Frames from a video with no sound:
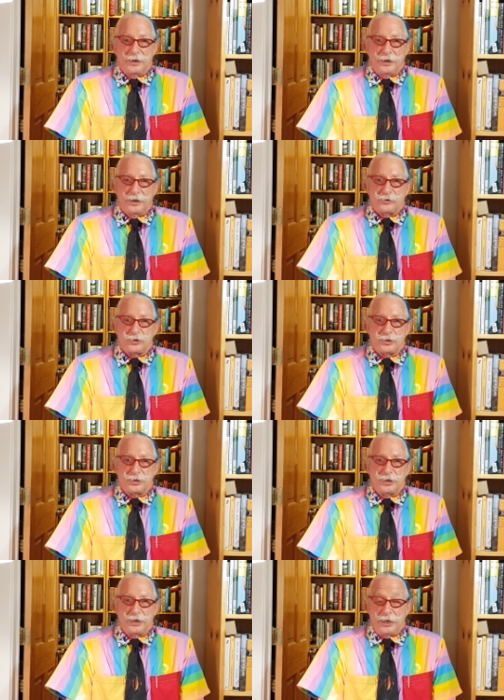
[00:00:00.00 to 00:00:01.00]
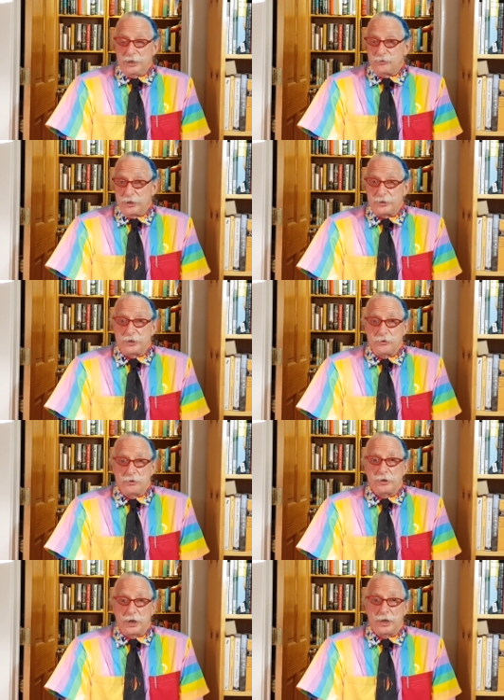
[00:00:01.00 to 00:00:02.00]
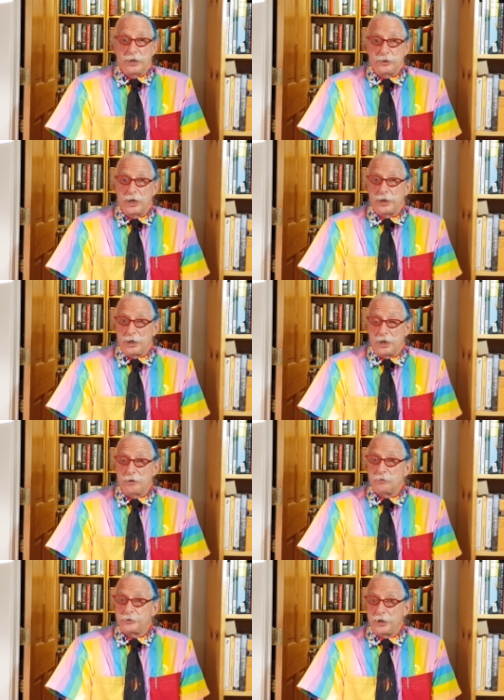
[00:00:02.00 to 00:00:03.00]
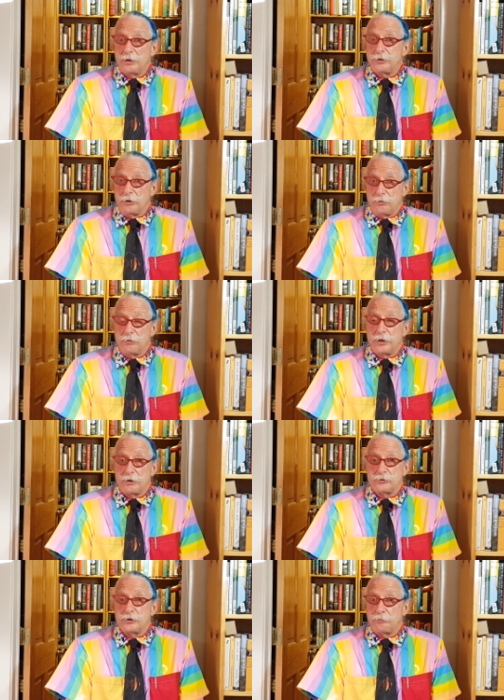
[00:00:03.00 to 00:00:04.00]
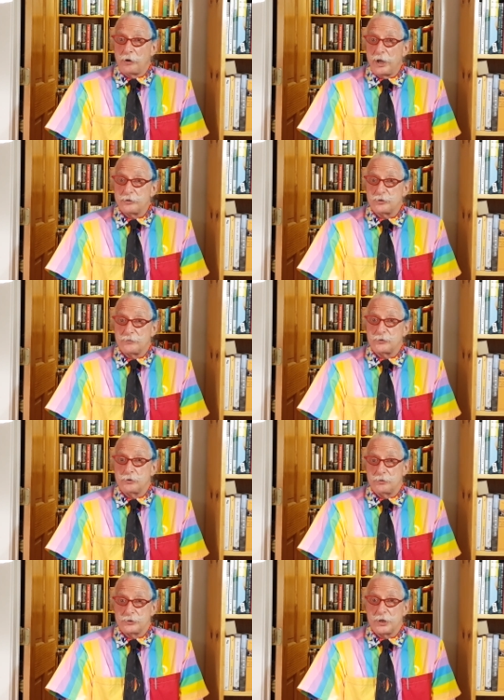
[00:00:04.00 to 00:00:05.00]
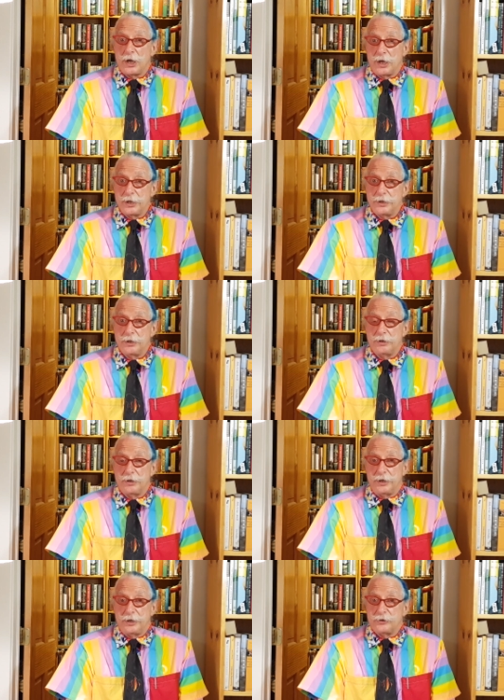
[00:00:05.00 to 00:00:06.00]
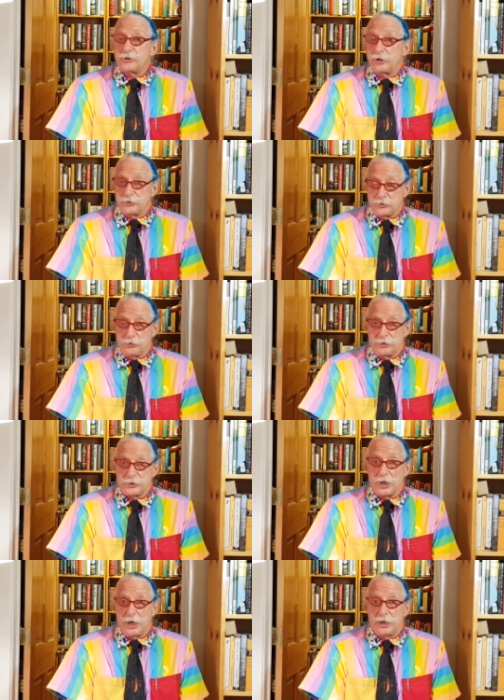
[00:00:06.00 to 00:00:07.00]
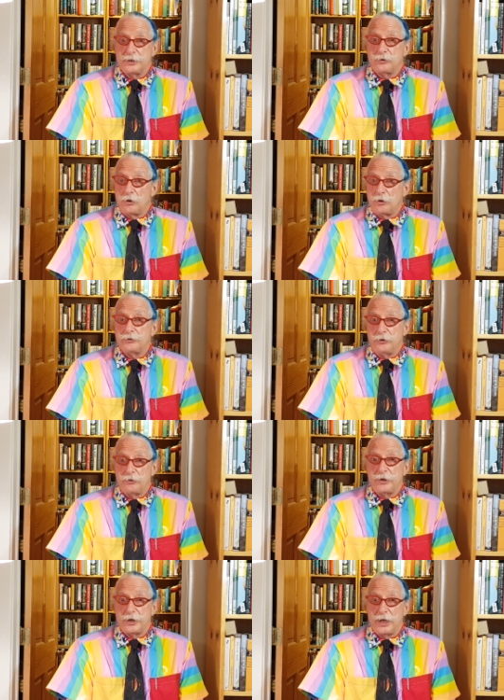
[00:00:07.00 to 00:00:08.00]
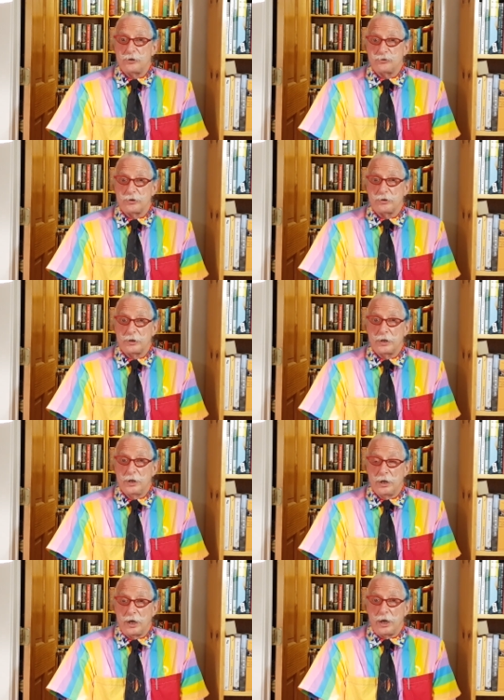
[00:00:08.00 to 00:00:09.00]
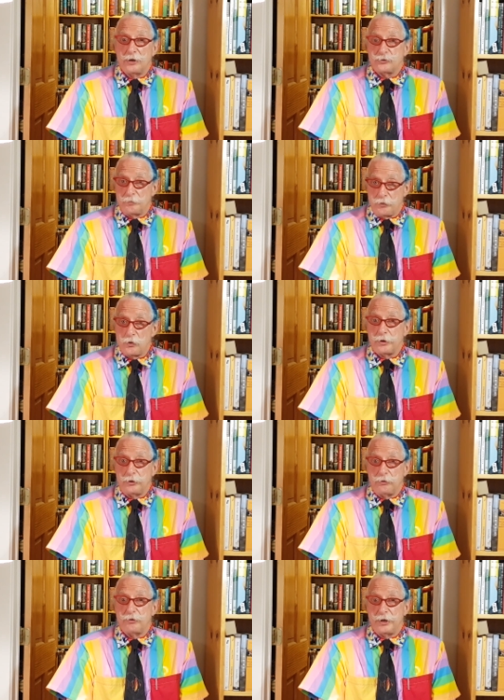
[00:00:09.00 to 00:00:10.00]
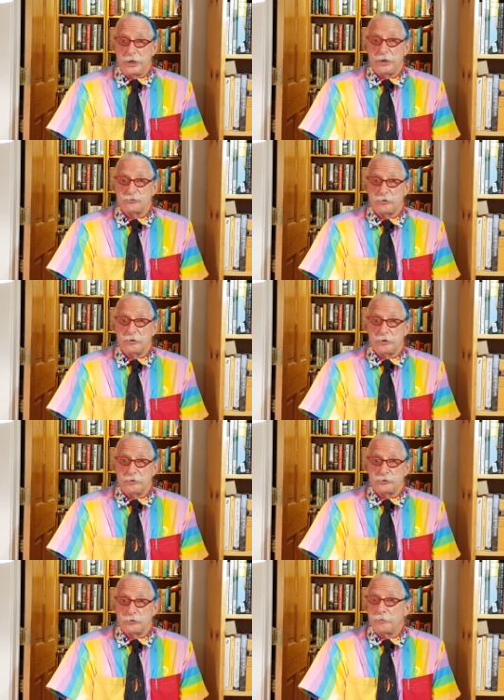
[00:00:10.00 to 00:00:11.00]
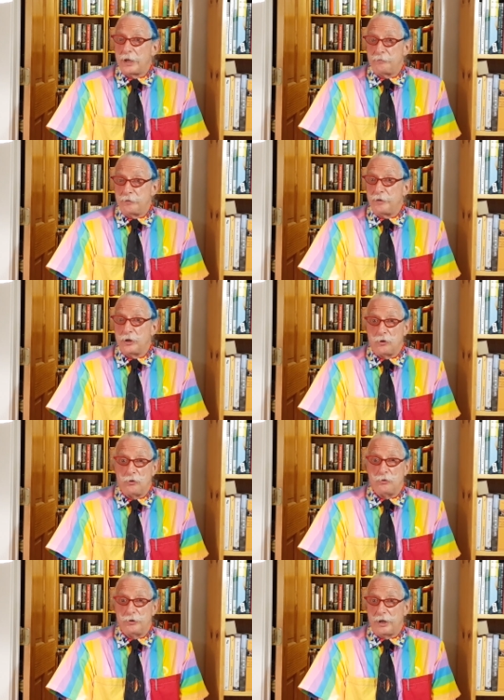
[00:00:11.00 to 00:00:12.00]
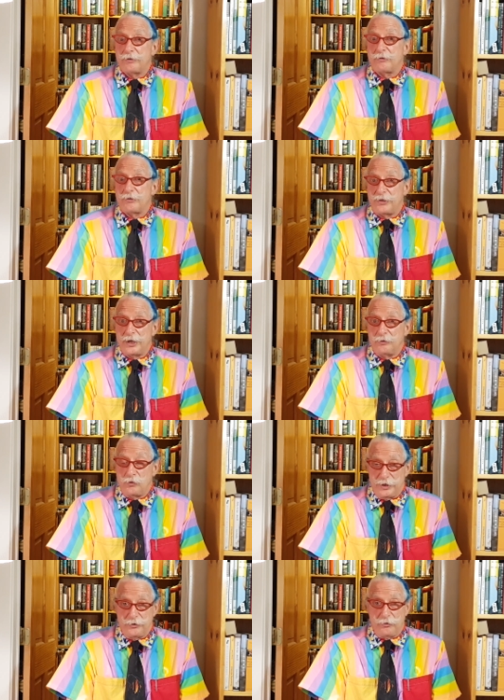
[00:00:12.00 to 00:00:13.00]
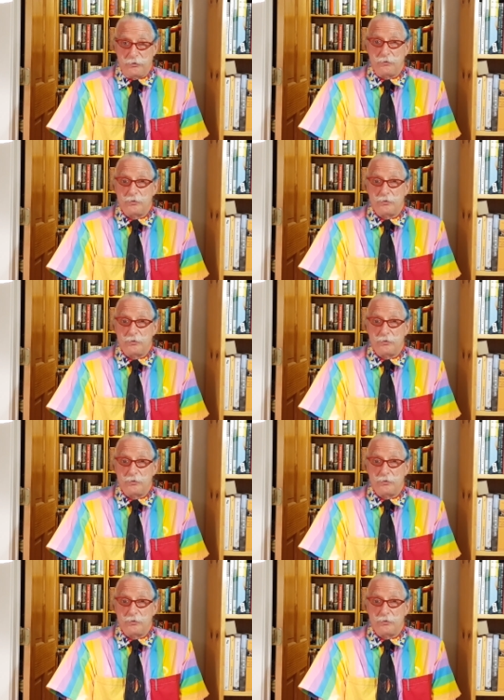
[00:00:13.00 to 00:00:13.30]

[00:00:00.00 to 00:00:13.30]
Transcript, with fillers: It's easy to do it, and yet I will tell you there's a branch of suicide that isn't suicide called euthanasia. I support euthanasia. It should maybe be a whole nother thing we do.